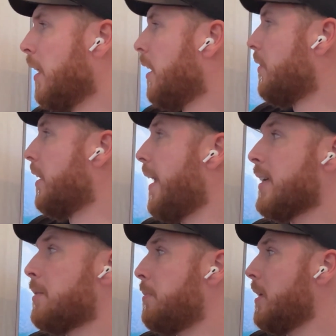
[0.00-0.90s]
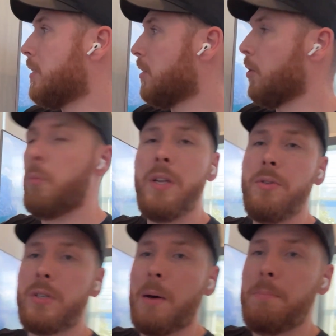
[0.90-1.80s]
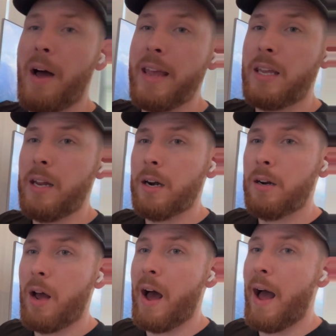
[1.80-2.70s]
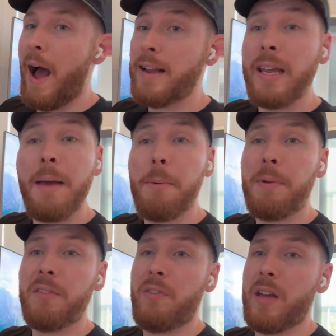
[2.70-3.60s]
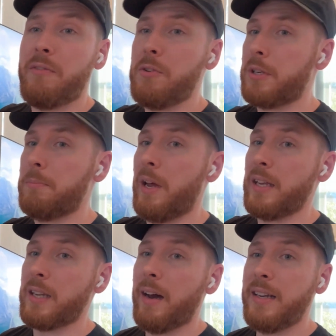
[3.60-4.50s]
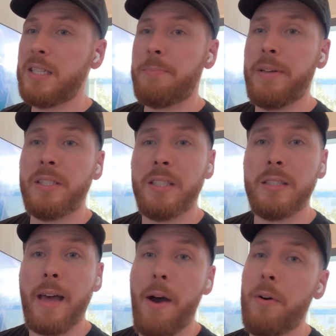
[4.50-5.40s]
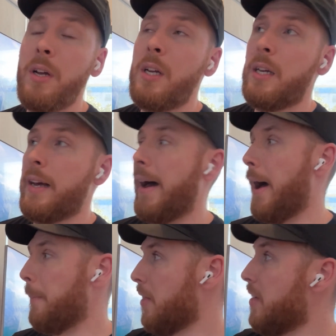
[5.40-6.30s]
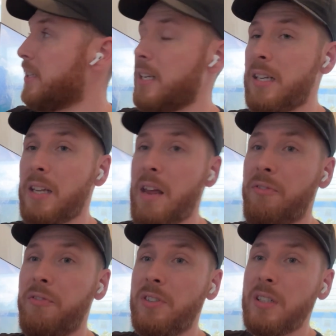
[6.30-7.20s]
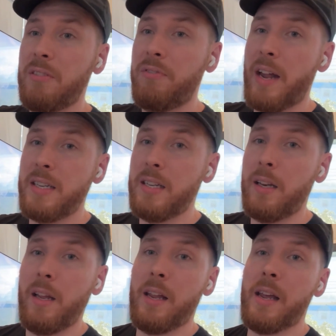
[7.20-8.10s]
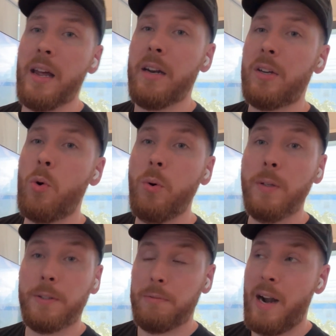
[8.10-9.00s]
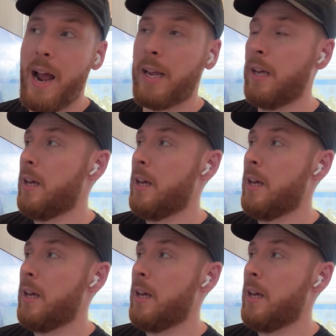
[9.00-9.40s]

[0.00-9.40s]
The next piece, so we use a blank here. I am a big fan of using blanks. I like to space things out. This is a fully vented and cooled rack.